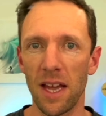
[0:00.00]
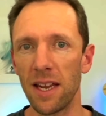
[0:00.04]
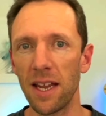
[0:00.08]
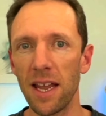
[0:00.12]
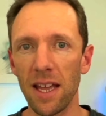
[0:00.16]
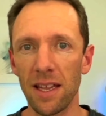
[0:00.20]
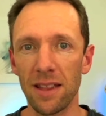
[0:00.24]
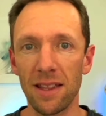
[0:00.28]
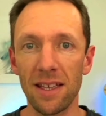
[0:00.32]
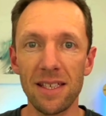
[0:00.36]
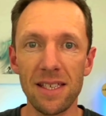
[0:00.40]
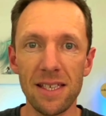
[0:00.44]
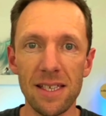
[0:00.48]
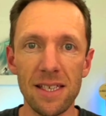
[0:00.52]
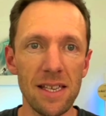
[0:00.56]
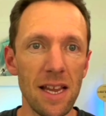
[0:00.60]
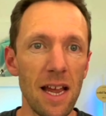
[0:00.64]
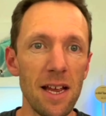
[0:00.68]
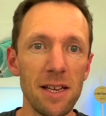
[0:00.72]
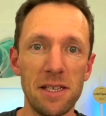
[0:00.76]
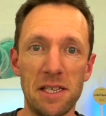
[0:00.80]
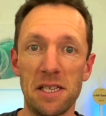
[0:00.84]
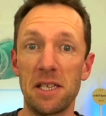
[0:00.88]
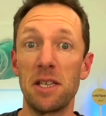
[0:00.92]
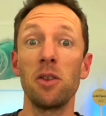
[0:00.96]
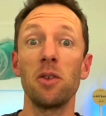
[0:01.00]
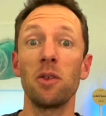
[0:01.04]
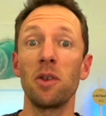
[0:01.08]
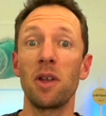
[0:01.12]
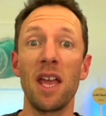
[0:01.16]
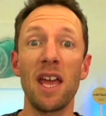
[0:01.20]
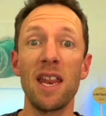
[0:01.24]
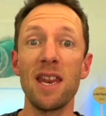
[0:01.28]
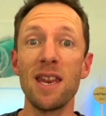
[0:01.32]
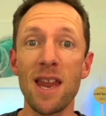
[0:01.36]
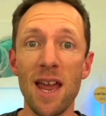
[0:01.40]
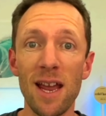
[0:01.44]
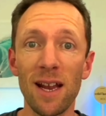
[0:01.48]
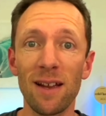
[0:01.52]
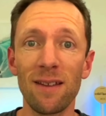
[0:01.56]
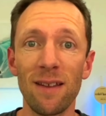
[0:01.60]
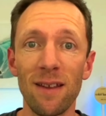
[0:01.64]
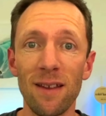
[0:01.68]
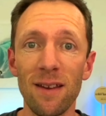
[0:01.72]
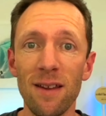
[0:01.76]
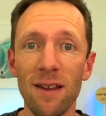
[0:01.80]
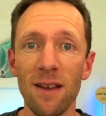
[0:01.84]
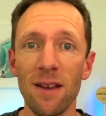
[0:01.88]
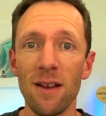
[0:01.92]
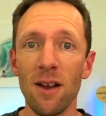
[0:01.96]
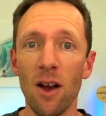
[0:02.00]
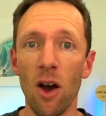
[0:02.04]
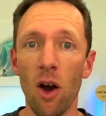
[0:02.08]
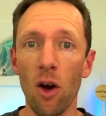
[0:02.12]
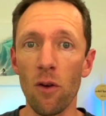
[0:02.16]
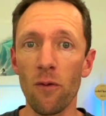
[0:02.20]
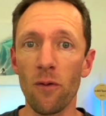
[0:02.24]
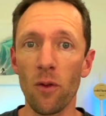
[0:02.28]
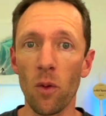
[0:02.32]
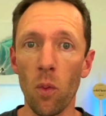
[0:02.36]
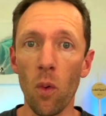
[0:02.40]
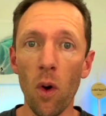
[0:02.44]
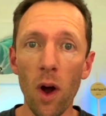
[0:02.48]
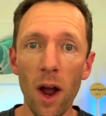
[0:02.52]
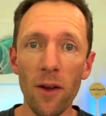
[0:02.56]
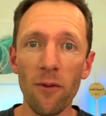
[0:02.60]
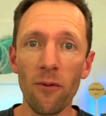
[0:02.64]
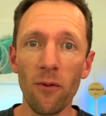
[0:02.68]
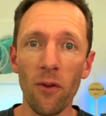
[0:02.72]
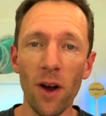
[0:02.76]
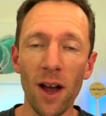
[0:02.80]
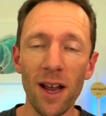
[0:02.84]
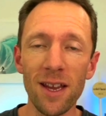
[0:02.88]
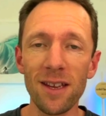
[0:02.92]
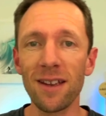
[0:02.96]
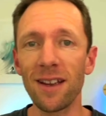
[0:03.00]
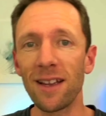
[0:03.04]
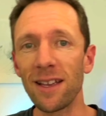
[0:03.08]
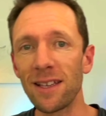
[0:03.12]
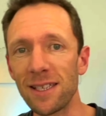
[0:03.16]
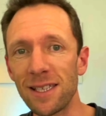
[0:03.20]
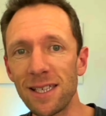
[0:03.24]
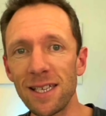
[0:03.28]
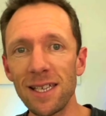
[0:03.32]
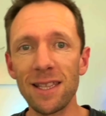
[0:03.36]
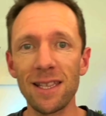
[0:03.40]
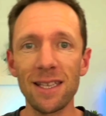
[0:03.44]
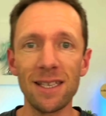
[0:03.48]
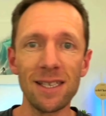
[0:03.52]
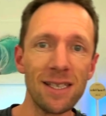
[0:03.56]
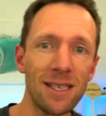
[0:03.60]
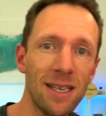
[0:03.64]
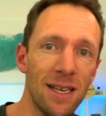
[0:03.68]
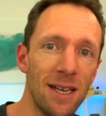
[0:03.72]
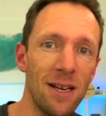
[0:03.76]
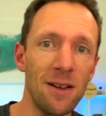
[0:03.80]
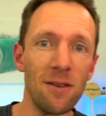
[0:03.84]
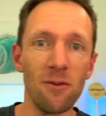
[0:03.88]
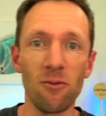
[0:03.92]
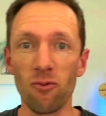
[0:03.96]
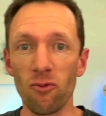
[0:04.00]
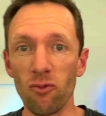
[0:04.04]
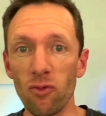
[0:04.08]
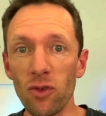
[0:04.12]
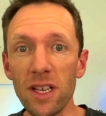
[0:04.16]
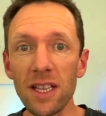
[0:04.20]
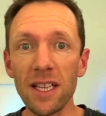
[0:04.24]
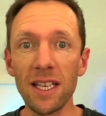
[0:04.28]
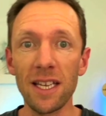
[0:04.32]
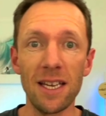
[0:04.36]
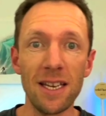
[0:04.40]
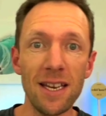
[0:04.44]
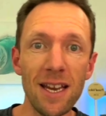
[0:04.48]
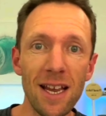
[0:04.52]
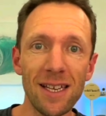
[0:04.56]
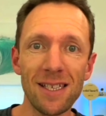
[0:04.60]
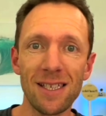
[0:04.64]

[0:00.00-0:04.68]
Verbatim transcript: And again, this is us still connected over Wi-Fi. You can see there's really